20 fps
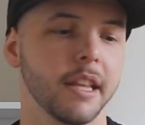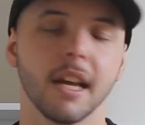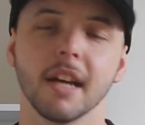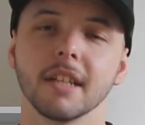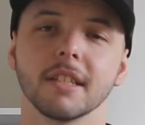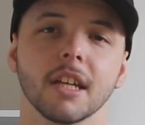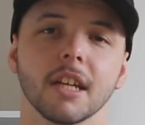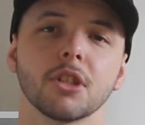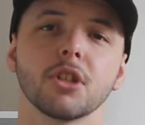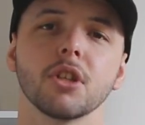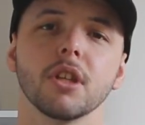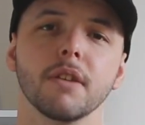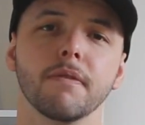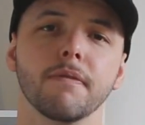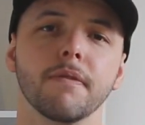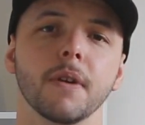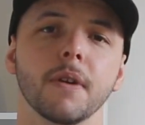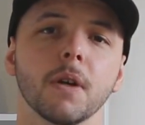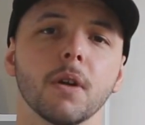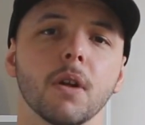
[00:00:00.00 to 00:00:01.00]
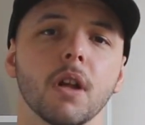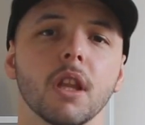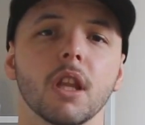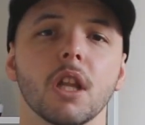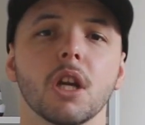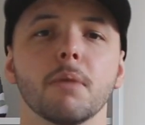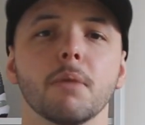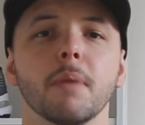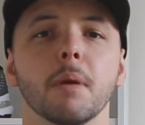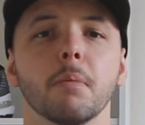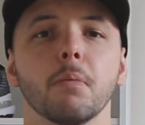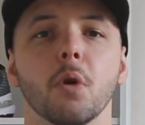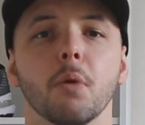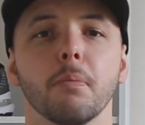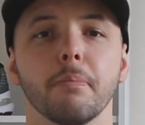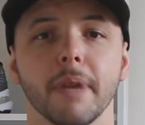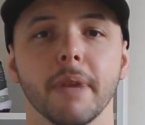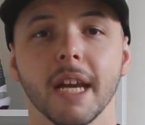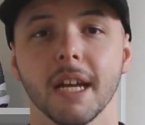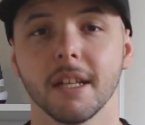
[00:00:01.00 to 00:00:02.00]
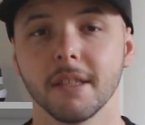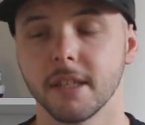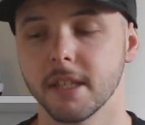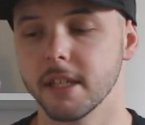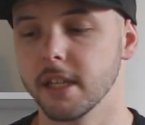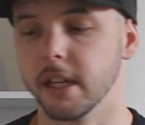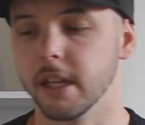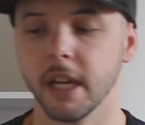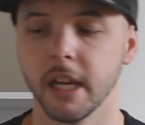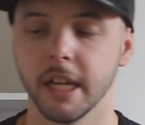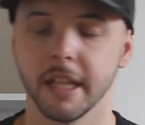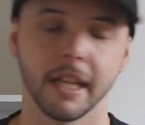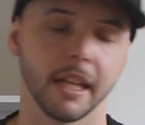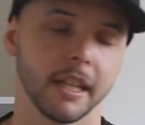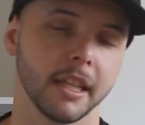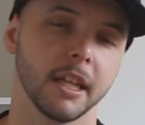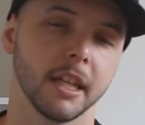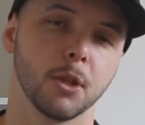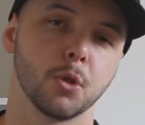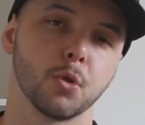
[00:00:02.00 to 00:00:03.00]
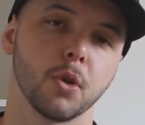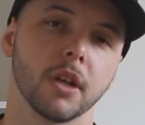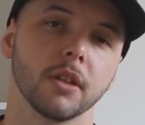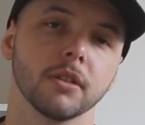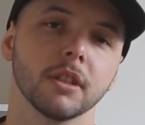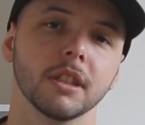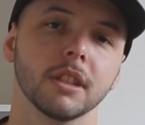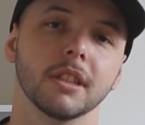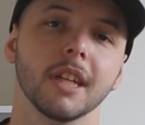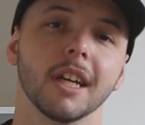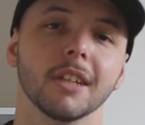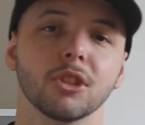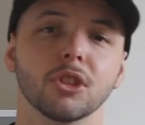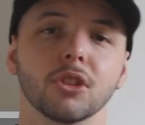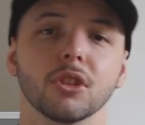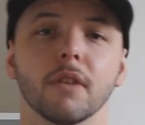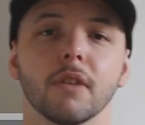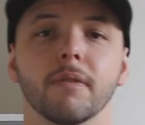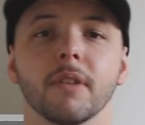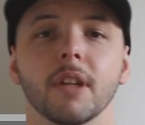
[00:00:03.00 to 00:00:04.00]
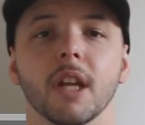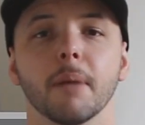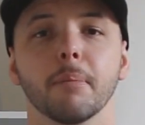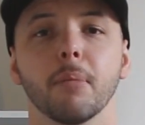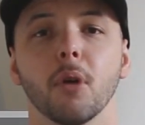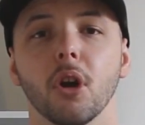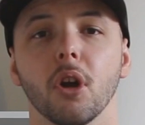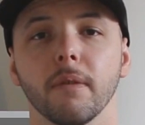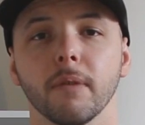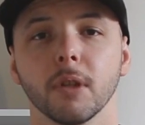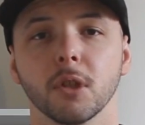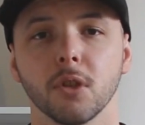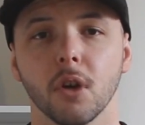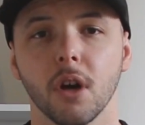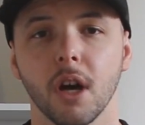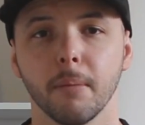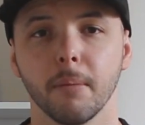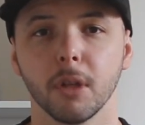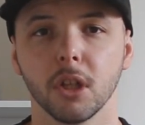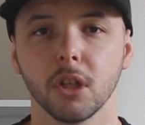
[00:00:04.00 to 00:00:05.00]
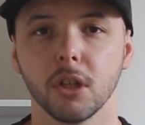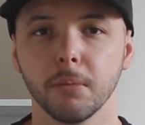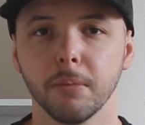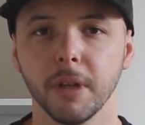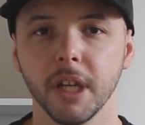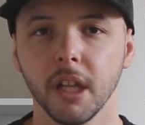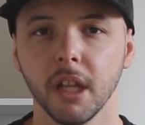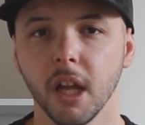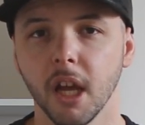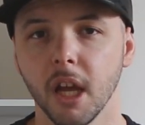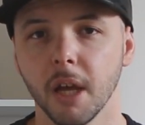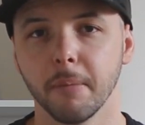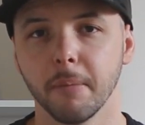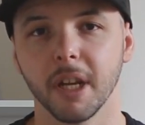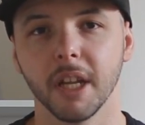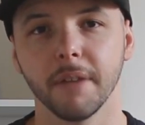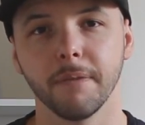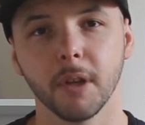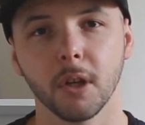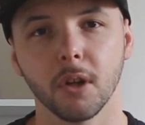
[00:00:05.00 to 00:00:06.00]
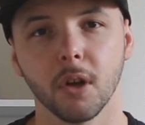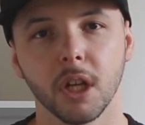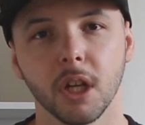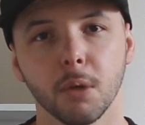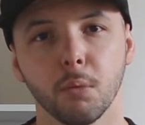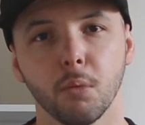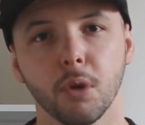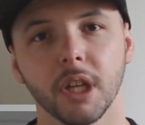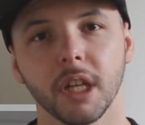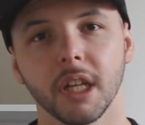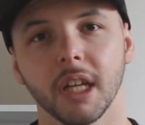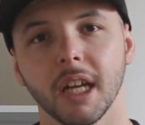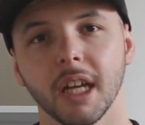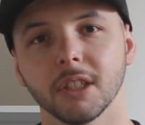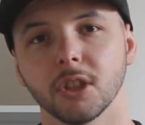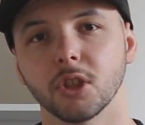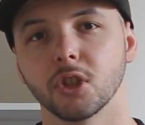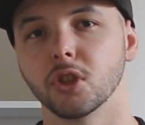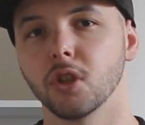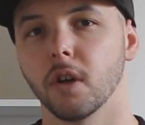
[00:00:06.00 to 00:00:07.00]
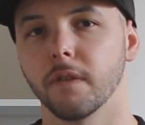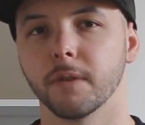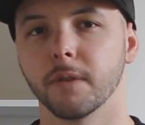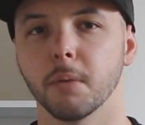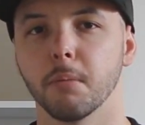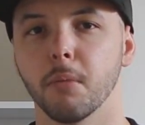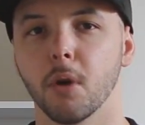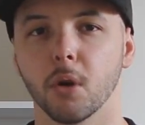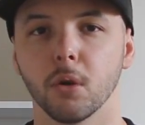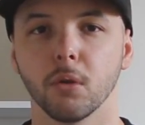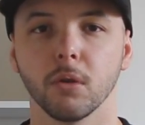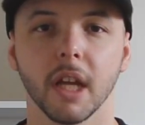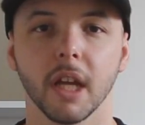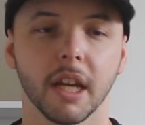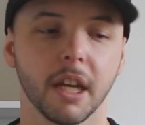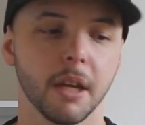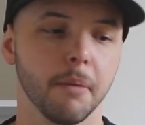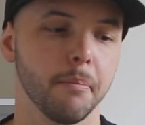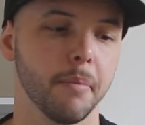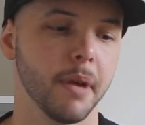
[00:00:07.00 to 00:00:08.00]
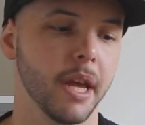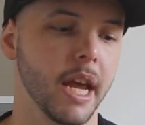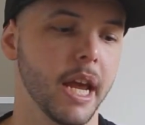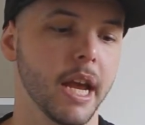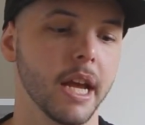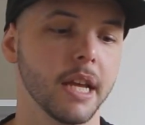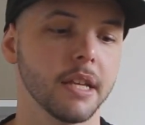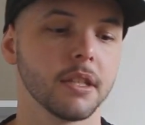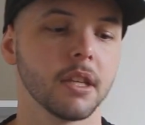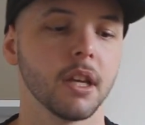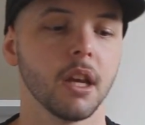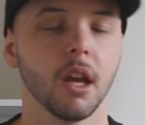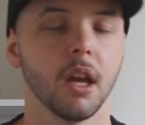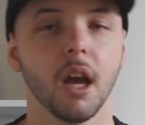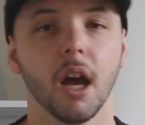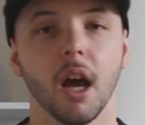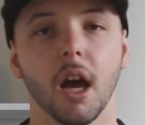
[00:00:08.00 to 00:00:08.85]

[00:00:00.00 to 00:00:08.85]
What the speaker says: it does actually feel a little bit more bouncy. Now the Adrenaline does soften up over time a little bit, but if you're kind of wanting that softer model that compares